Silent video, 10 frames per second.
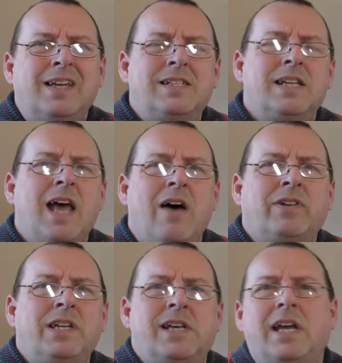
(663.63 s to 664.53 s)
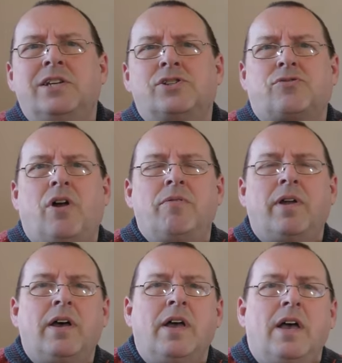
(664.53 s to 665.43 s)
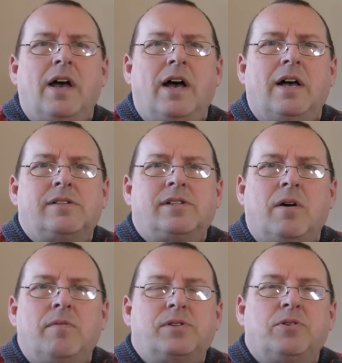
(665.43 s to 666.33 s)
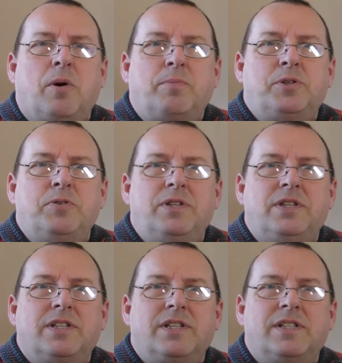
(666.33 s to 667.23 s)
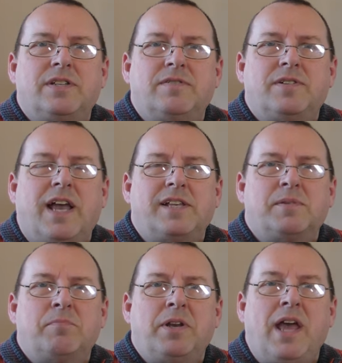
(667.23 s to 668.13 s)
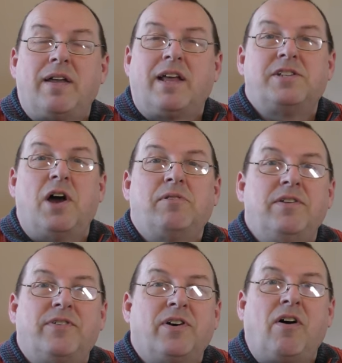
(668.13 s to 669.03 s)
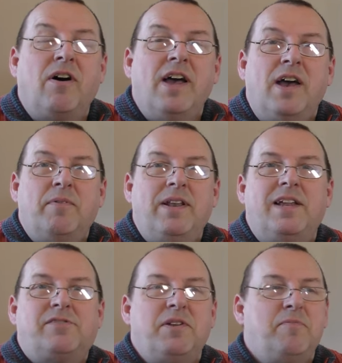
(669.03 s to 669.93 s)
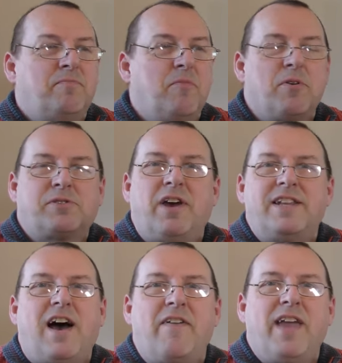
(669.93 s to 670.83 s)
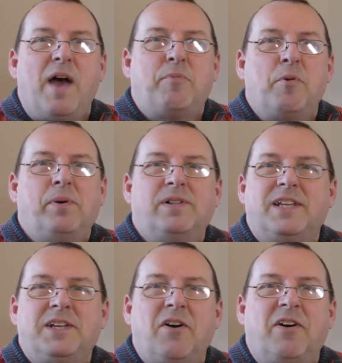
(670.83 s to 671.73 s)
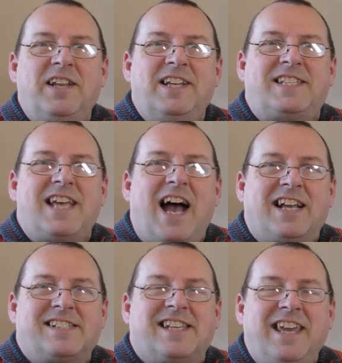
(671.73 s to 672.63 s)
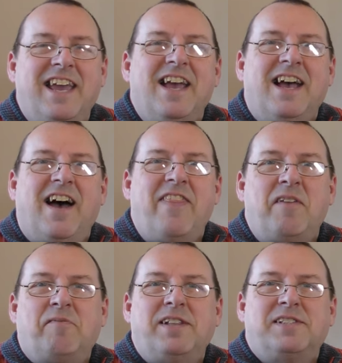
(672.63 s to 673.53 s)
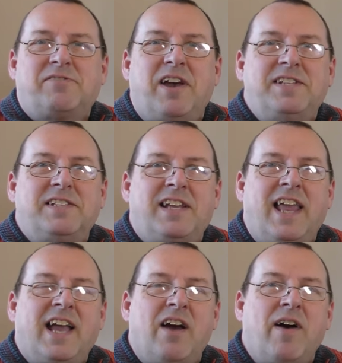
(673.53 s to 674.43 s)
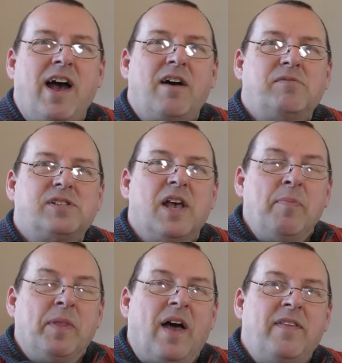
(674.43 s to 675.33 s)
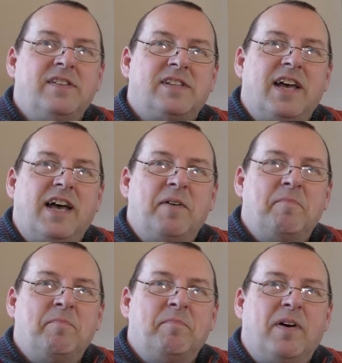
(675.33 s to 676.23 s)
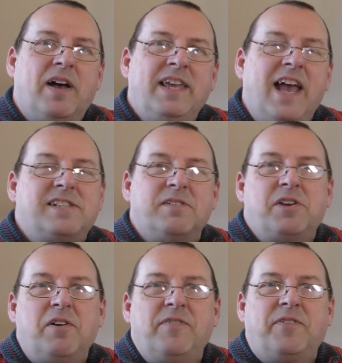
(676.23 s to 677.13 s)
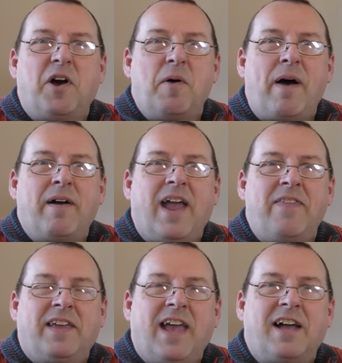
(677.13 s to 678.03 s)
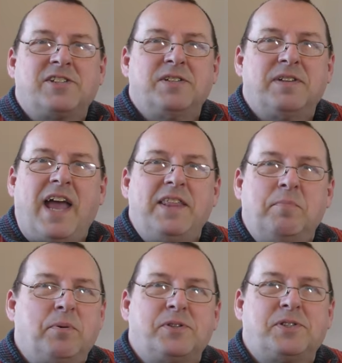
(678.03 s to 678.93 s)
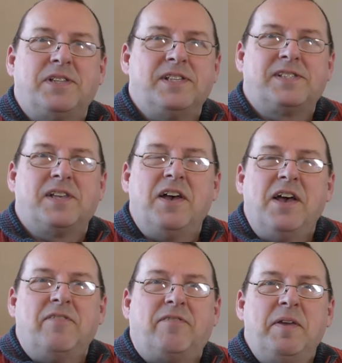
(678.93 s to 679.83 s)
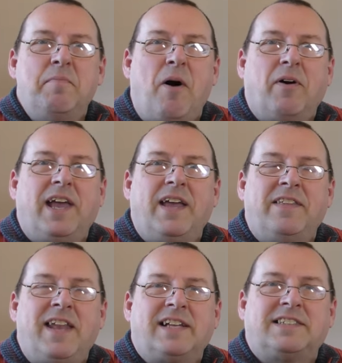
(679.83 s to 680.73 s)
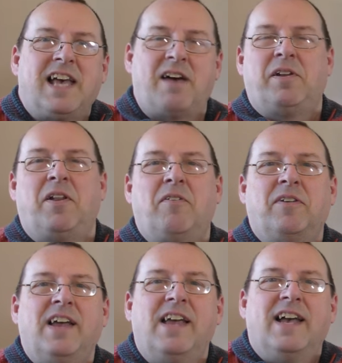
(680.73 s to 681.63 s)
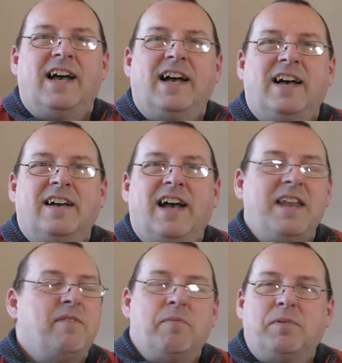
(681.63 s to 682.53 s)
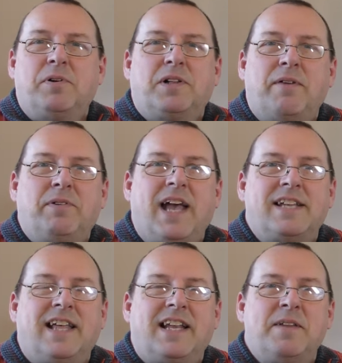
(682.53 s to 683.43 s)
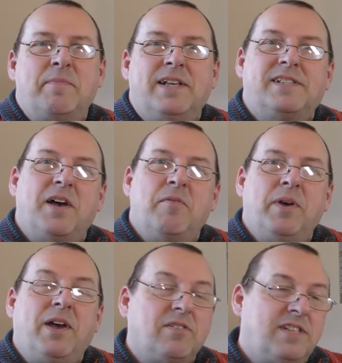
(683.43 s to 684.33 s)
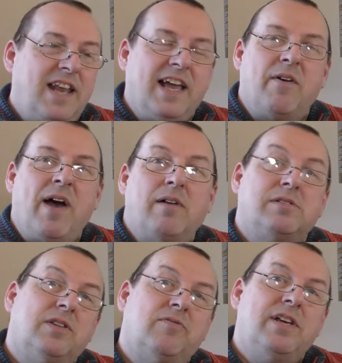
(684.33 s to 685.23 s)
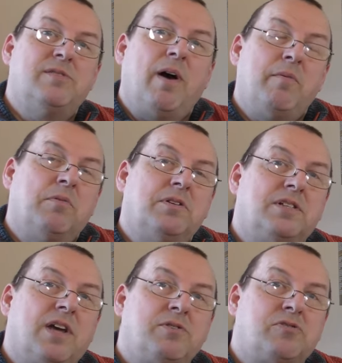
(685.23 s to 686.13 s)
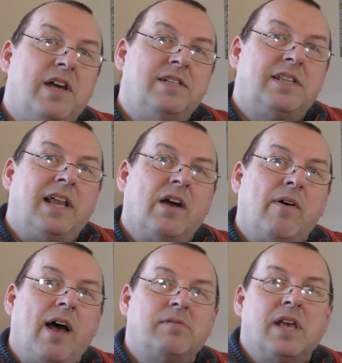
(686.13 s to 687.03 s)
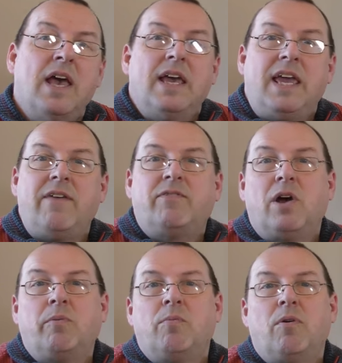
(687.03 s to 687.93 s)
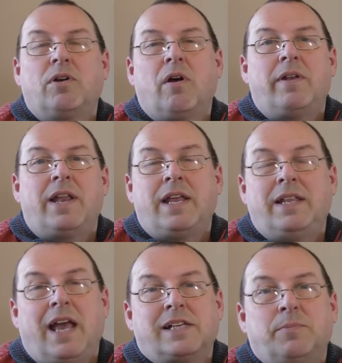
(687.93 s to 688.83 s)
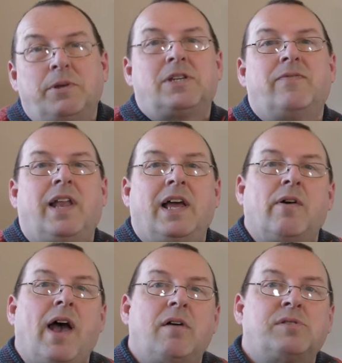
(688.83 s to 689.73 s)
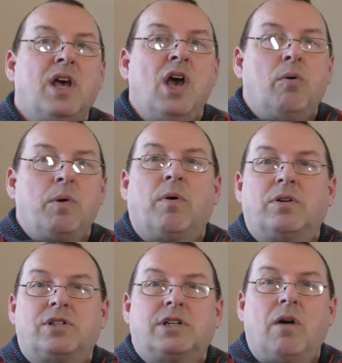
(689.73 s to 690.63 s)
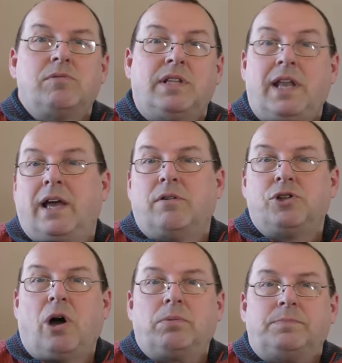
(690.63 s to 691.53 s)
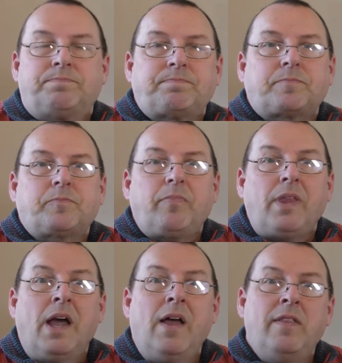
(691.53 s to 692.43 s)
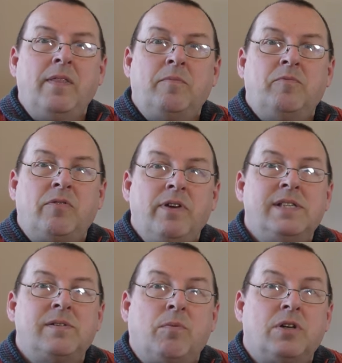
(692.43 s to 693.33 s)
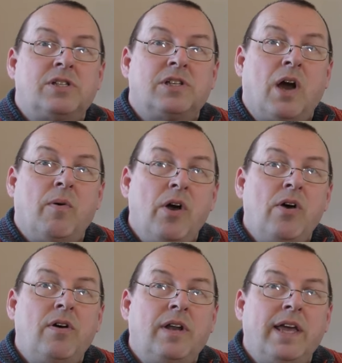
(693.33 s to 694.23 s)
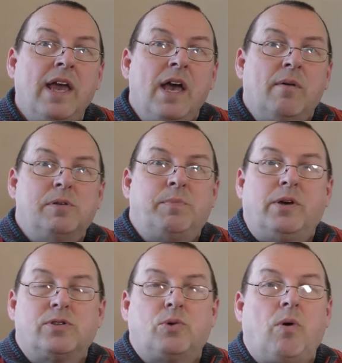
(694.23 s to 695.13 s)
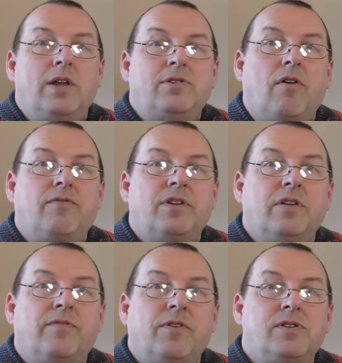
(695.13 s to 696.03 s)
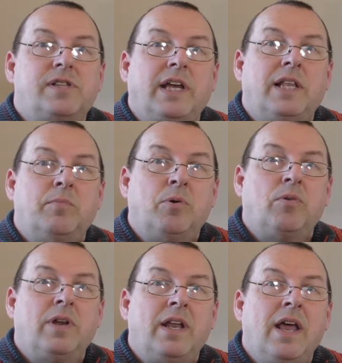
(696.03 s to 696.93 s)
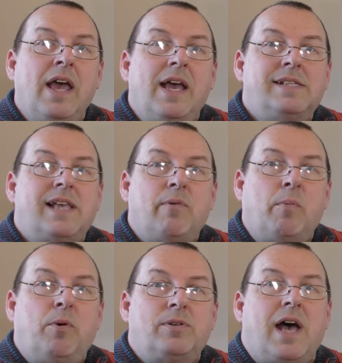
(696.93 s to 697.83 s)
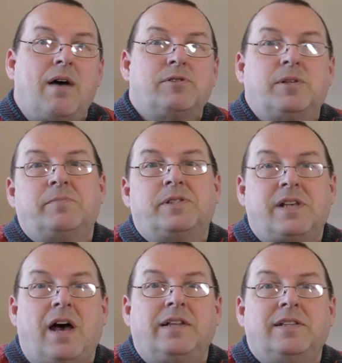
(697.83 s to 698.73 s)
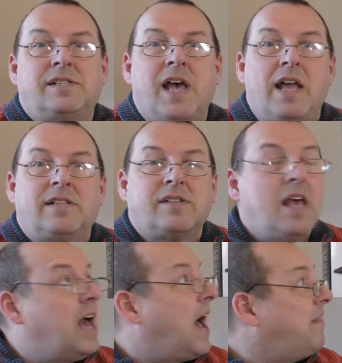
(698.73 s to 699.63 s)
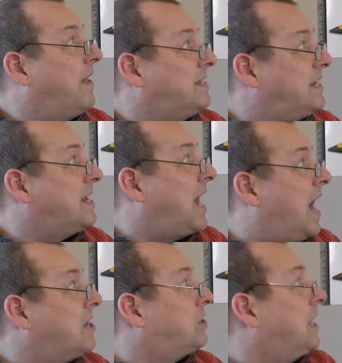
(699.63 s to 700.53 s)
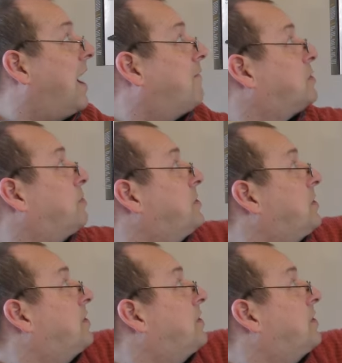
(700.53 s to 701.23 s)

Didn't have any Danish kroner, so it was a good opportunity to get some money out, and I totally forgot. We literally walked straight out of the airport building, got in a taxi, and then went straight to the Lego house. And yeah, so totally forgot about getting the cash and getting the bus to this flea market in the next town along. Anyway, we'll get to that in a minute. So we got to the Lego house, and the reason why we wanted to go straight to the Lego house, even though we weren't going in the exhibition of the Lego house, we wanted to go to the Lego shop. And the reason I wanted to go early was because quite often, first thing in the morning, is they will put out some signed sets. And they did actually have some. As